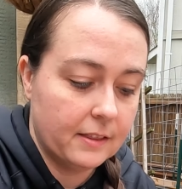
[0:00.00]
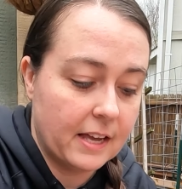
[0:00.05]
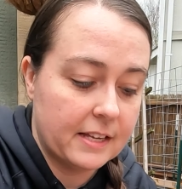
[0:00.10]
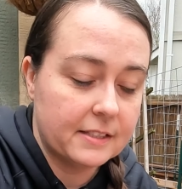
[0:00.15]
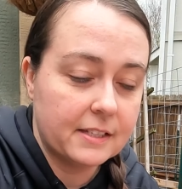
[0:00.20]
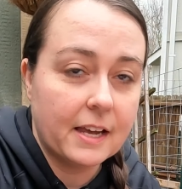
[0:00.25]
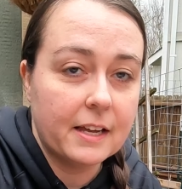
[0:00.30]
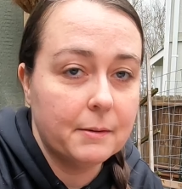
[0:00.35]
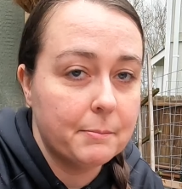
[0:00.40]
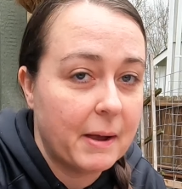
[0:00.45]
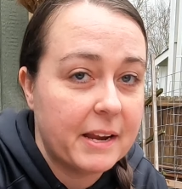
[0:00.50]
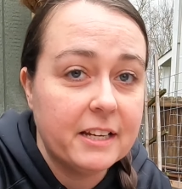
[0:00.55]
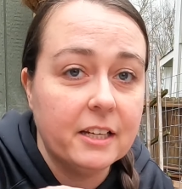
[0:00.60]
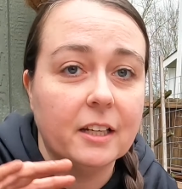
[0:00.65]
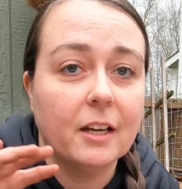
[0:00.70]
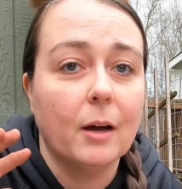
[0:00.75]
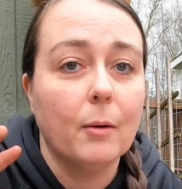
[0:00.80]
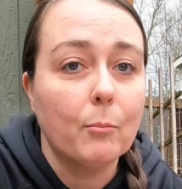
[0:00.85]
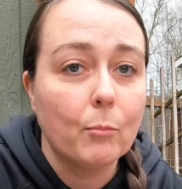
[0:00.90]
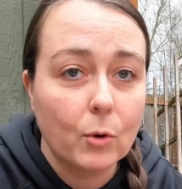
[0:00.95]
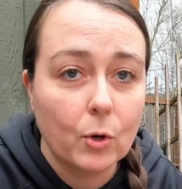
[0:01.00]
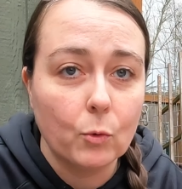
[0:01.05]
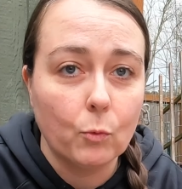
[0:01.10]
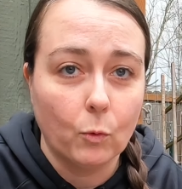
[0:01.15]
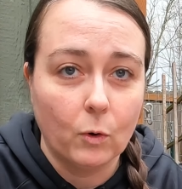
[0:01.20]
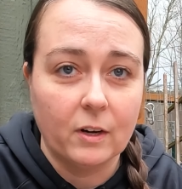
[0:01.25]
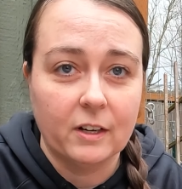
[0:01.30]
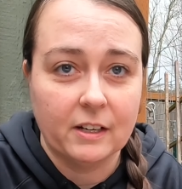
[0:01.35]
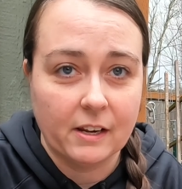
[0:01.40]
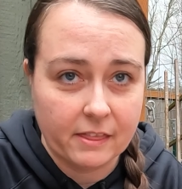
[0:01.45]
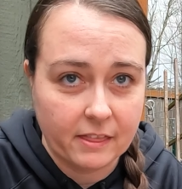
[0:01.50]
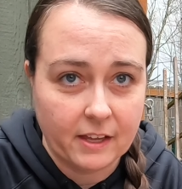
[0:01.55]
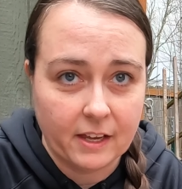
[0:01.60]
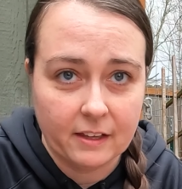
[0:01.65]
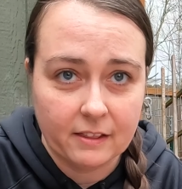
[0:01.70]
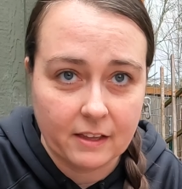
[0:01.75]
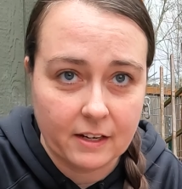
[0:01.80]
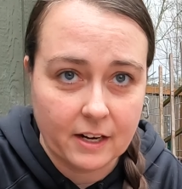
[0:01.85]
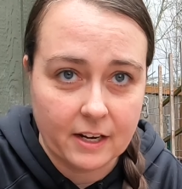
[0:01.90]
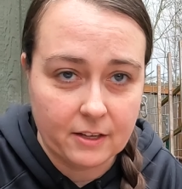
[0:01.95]
That's kind of my number one
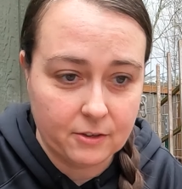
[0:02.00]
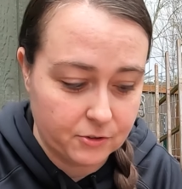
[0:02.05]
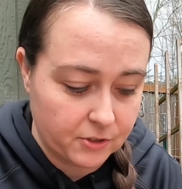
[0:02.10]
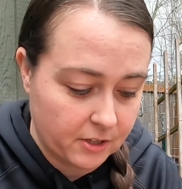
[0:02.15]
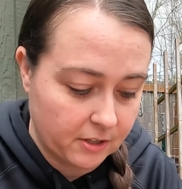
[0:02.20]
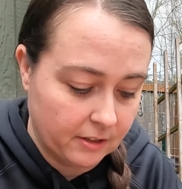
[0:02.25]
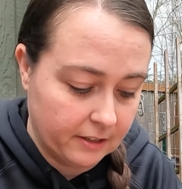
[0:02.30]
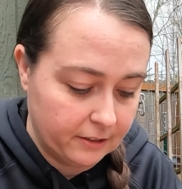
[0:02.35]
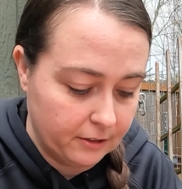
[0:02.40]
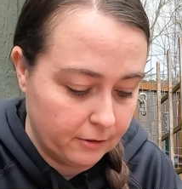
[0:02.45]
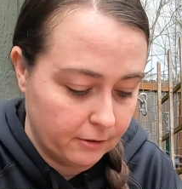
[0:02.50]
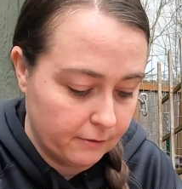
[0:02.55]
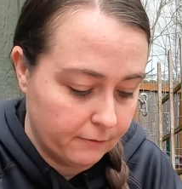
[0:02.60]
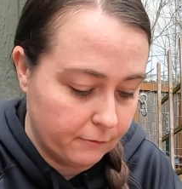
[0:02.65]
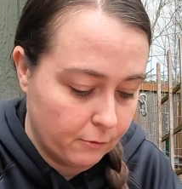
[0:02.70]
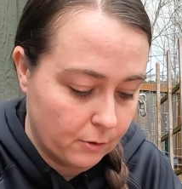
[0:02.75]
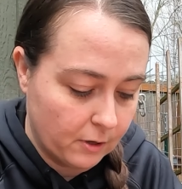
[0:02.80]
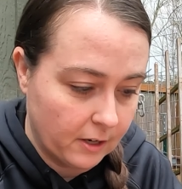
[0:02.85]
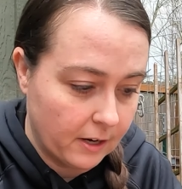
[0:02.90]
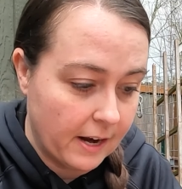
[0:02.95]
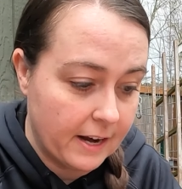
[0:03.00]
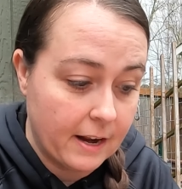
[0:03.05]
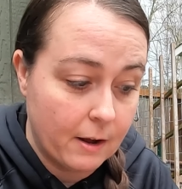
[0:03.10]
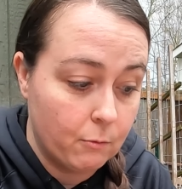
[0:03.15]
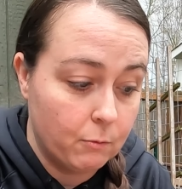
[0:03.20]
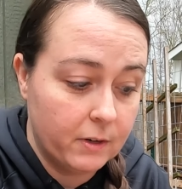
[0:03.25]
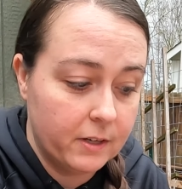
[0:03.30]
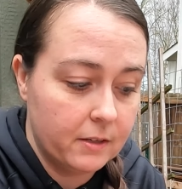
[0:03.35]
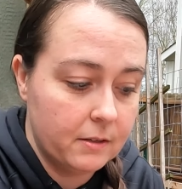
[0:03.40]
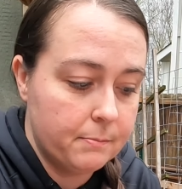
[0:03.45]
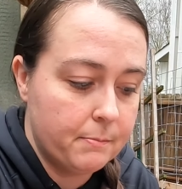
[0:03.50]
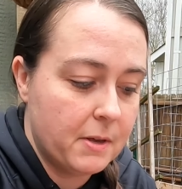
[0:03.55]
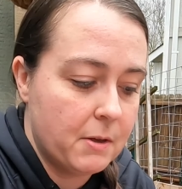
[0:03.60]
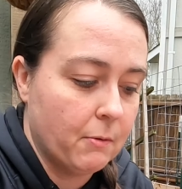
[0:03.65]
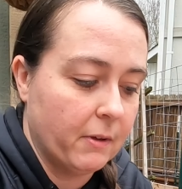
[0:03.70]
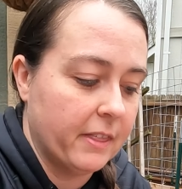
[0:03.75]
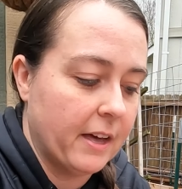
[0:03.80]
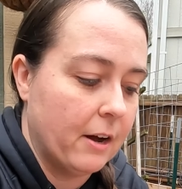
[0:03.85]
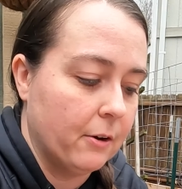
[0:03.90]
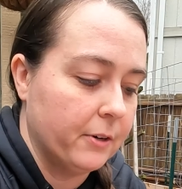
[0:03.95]
thing that I use calendula for, and I wouldn't be
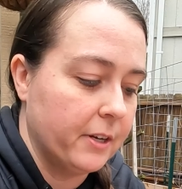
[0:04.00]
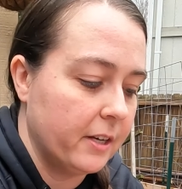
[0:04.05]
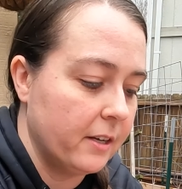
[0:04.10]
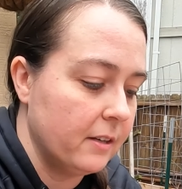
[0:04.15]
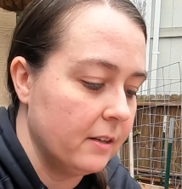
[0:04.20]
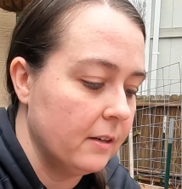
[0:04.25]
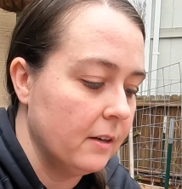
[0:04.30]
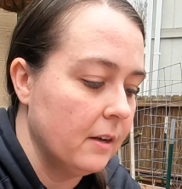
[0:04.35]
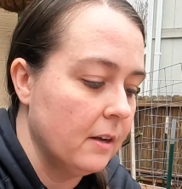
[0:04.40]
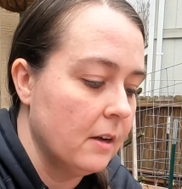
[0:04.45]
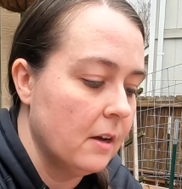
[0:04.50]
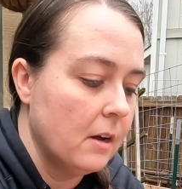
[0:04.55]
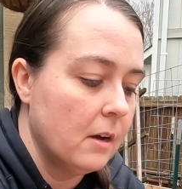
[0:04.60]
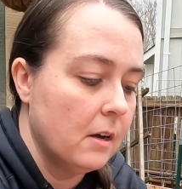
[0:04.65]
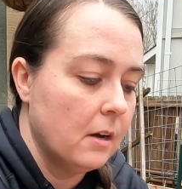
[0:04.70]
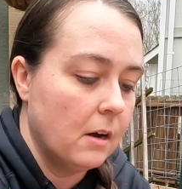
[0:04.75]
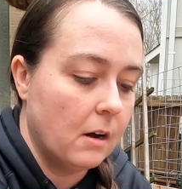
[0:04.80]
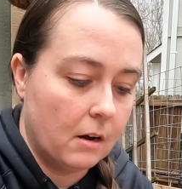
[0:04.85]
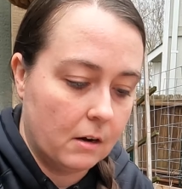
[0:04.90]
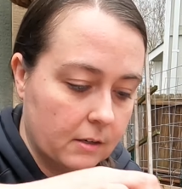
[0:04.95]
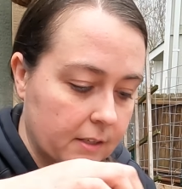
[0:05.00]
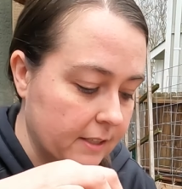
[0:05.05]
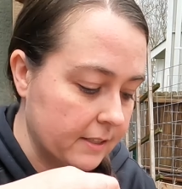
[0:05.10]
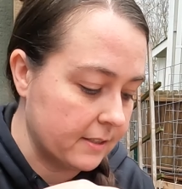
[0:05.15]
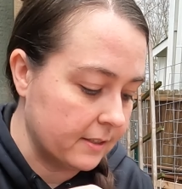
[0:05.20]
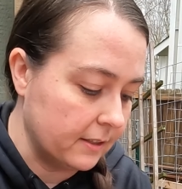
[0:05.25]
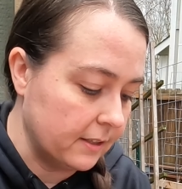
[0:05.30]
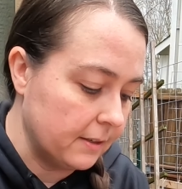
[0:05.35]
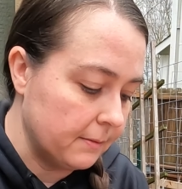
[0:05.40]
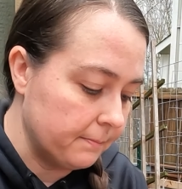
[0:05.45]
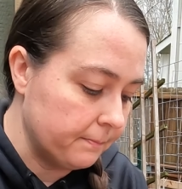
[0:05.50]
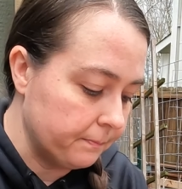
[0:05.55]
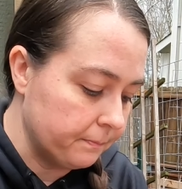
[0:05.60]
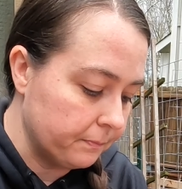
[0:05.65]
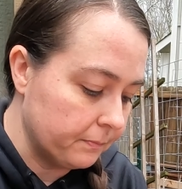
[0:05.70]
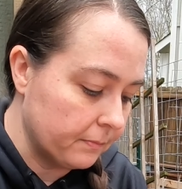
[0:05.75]
without it, honestly.